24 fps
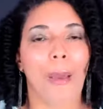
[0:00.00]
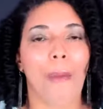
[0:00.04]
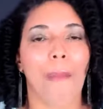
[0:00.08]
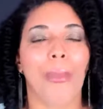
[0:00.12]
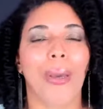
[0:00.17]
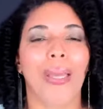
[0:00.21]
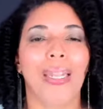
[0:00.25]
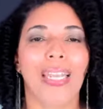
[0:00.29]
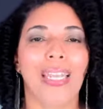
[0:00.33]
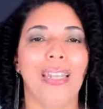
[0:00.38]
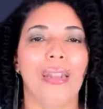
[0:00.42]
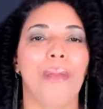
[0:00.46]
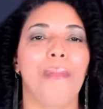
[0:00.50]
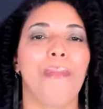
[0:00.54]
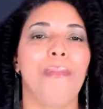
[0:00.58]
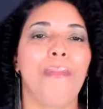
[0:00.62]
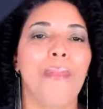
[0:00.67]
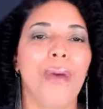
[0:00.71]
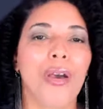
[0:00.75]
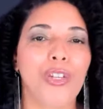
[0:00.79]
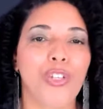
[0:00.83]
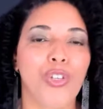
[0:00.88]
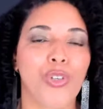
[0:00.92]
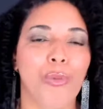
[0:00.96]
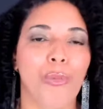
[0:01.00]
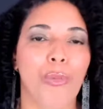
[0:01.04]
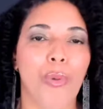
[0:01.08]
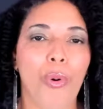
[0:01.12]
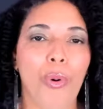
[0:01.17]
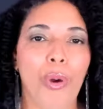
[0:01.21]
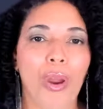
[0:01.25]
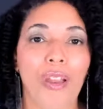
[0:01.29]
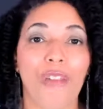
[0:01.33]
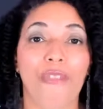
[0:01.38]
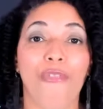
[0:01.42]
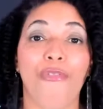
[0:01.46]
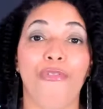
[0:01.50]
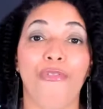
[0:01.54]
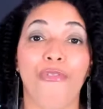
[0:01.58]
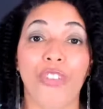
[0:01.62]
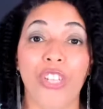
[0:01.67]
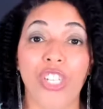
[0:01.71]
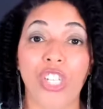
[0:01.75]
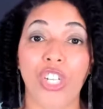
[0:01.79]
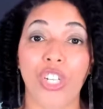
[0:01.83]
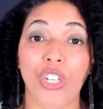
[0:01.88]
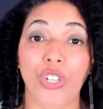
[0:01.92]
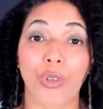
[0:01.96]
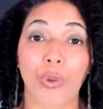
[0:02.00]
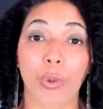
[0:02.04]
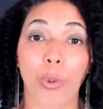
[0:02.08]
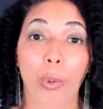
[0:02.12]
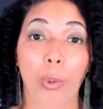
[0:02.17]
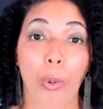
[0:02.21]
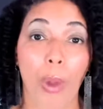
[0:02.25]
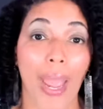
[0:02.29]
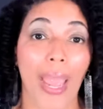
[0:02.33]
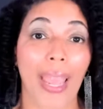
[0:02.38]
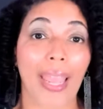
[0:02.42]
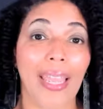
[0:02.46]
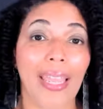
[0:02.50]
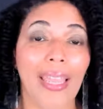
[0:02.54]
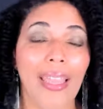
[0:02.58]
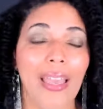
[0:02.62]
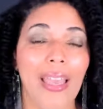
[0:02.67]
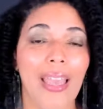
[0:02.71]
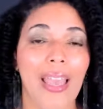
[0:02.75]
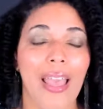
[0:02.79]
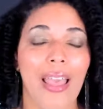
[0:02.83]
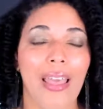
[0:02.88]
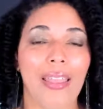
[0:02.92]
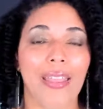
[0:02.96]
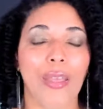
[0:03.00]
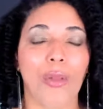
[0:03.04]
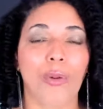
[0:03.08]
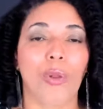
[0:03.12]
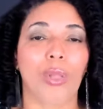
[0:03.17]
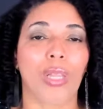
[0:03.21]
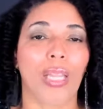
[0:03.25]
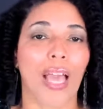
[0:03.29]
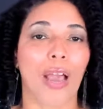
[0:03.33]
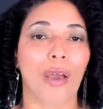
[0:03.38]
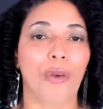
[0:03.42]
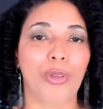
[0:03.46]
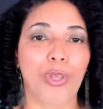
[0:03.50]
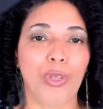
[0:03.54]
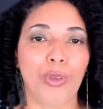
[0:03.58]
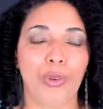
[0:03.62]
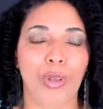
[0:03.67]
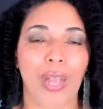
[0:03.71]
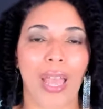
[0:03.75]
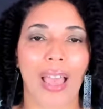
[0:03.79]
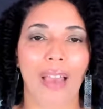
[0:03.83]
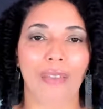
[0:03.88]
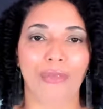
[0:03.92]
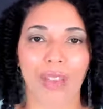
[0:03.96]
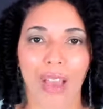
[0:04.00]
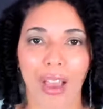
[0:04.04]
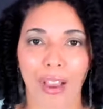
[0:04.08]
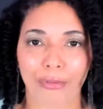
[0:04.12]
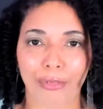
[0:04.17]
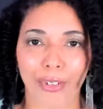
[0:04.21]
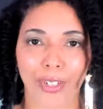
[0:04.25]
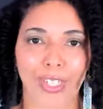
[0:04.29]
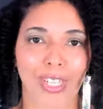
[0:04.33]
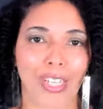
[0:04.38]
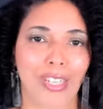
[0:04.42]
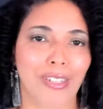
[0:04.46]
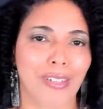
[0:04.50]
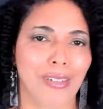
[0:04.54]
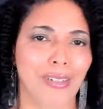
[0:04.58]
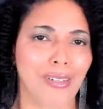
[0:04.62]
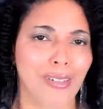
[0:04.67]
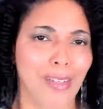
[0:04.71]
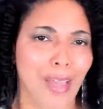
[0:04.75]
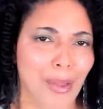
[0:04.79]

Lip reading: but in a much more efficient way that will allow you to have conversations,